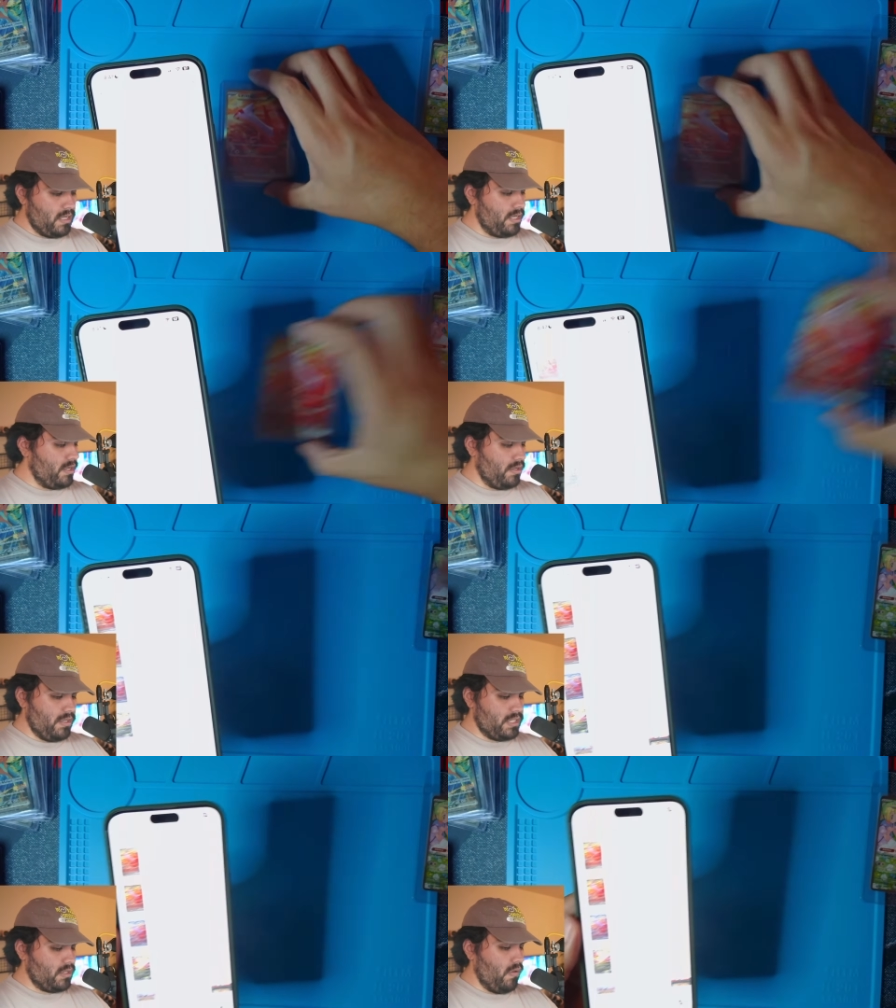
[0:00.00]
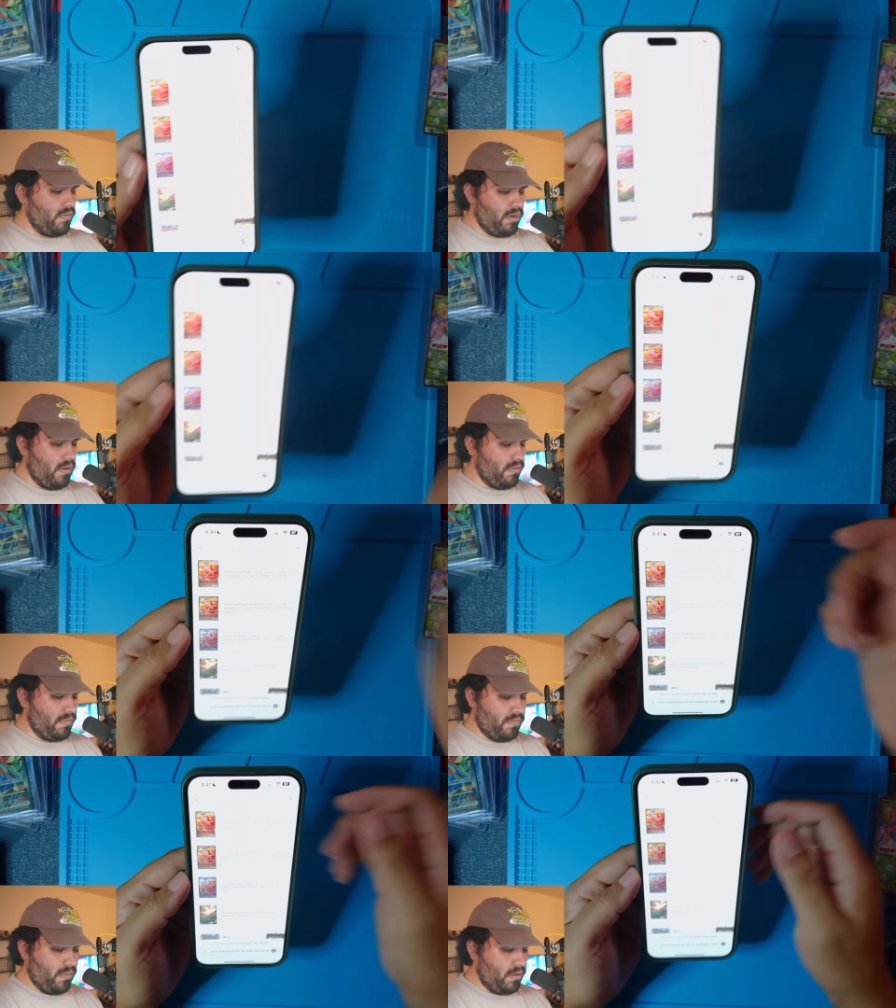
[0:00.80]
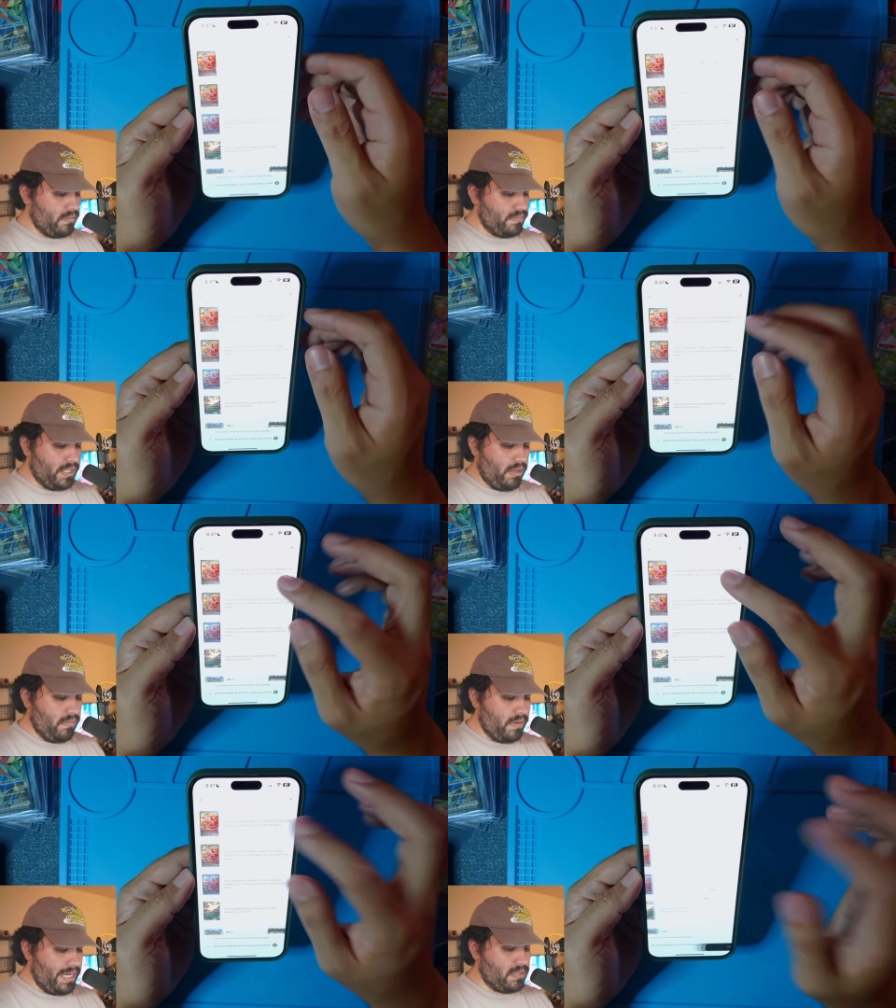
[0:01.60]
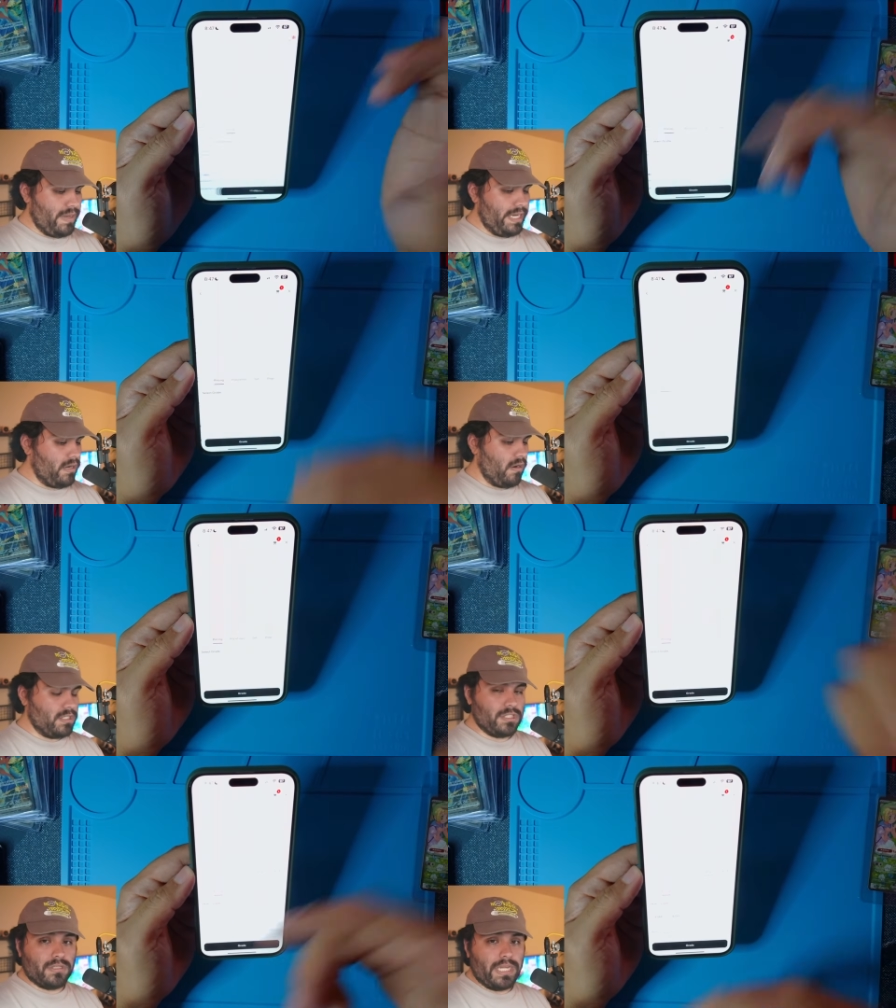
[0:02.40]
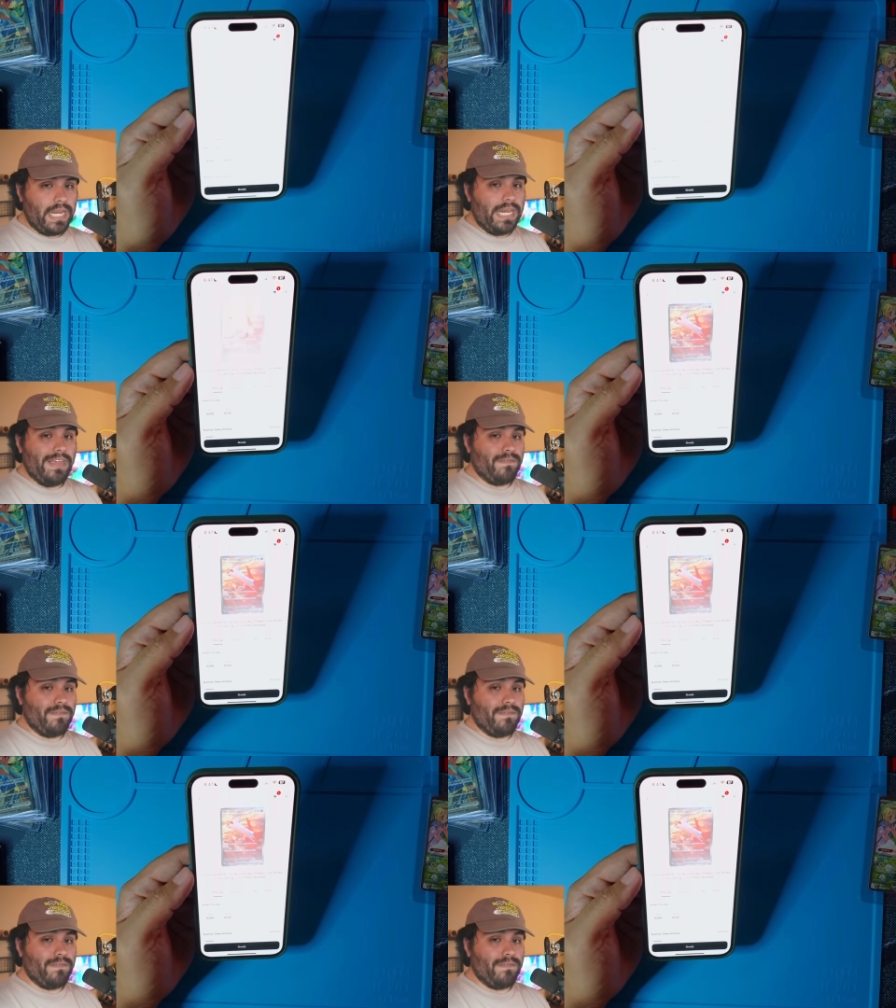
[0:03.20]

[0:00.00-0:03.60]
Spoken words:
And you can do this over and over for, you know, as many cards as you need.